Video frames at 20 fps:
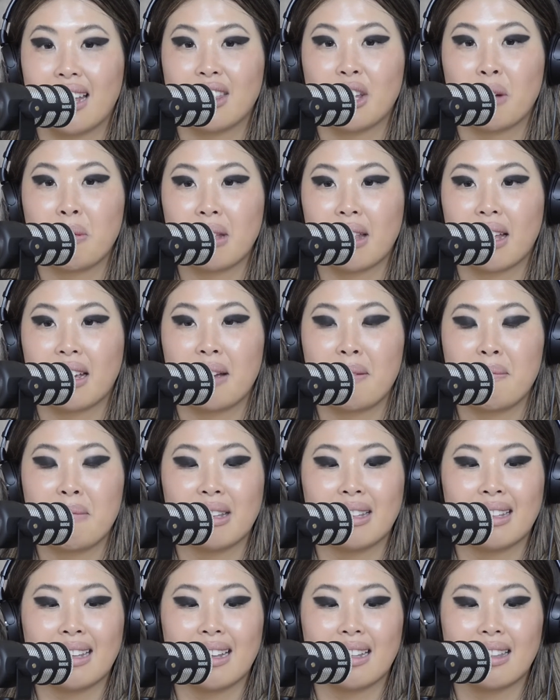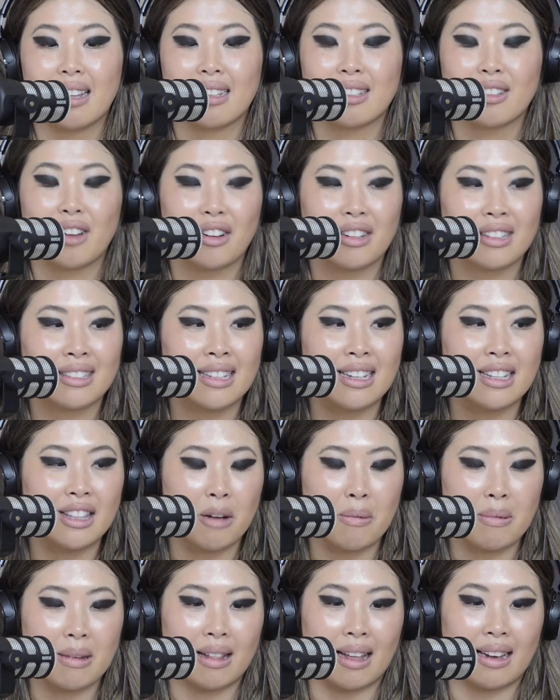there'll be like a million.
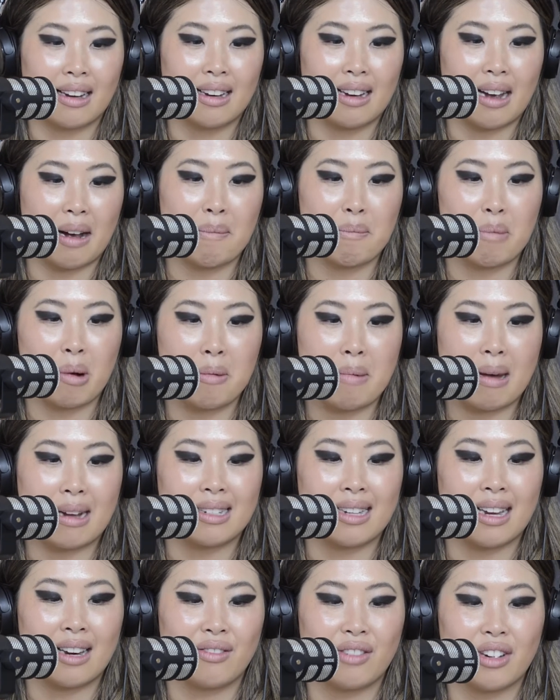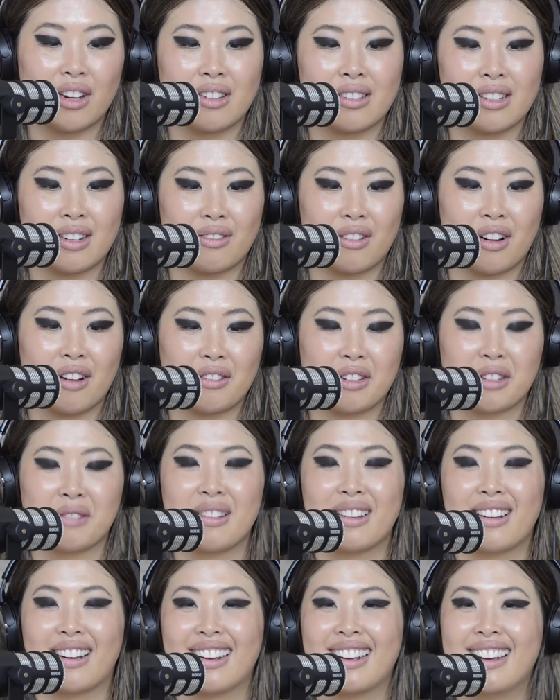There'll be like probably about 10 videos in a row of just
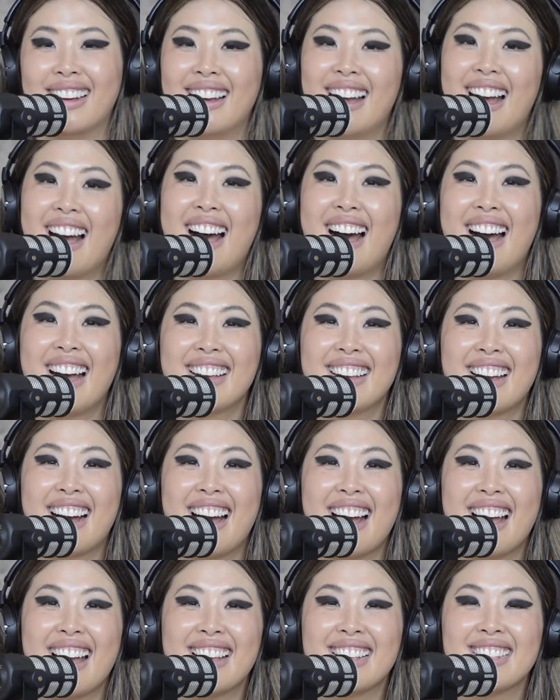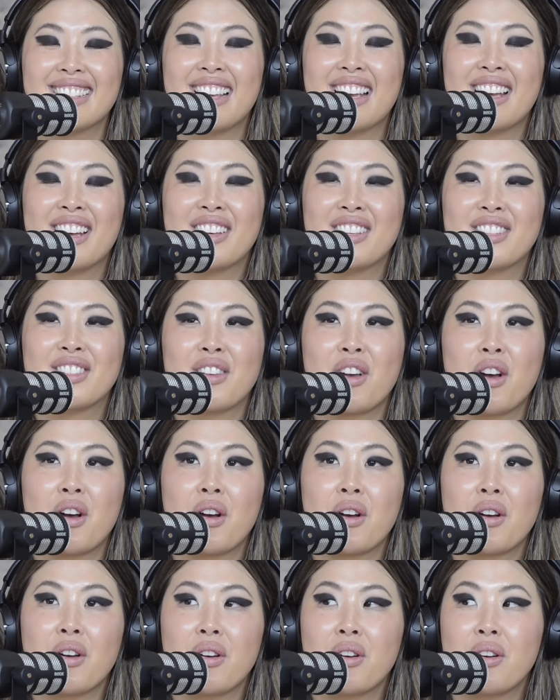me going, "Hi guys,
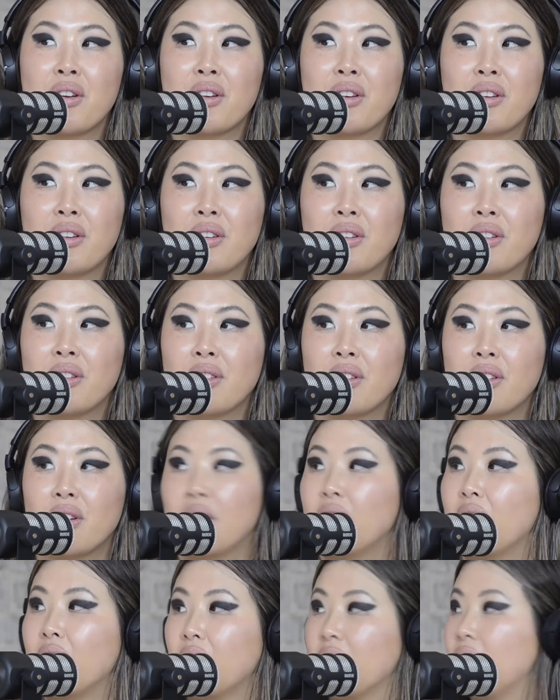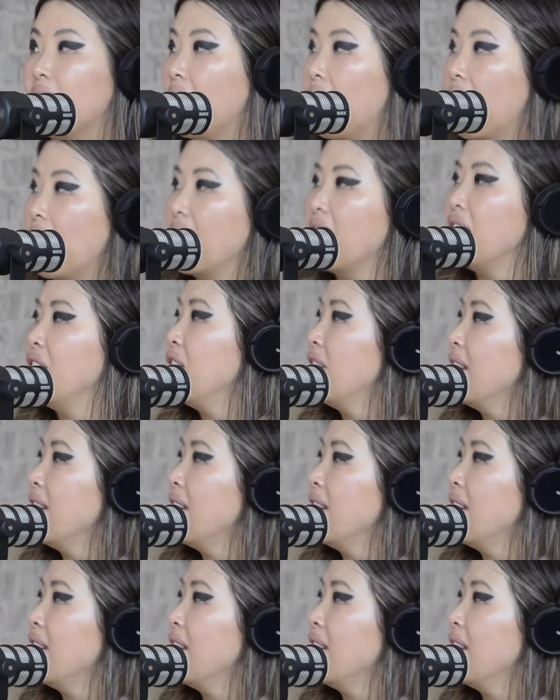so can you